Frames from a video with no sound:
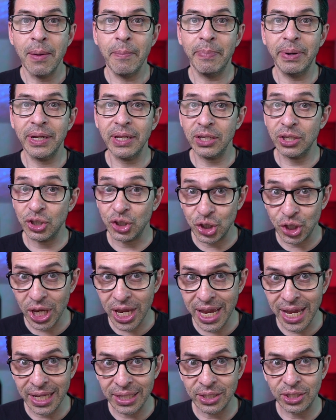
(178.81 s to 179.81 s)
but a
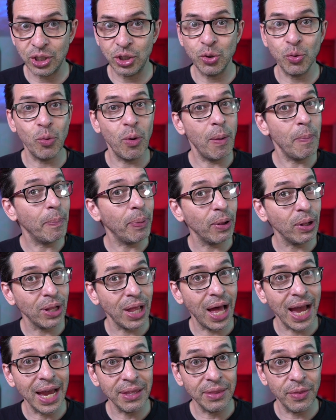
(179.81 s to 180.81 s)
chance to
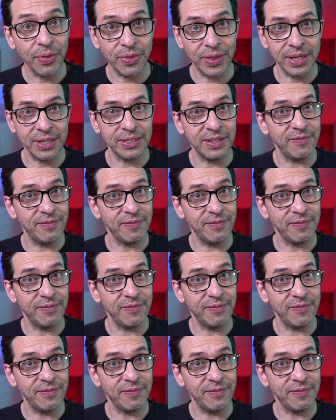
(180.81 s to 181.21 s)
apply the things that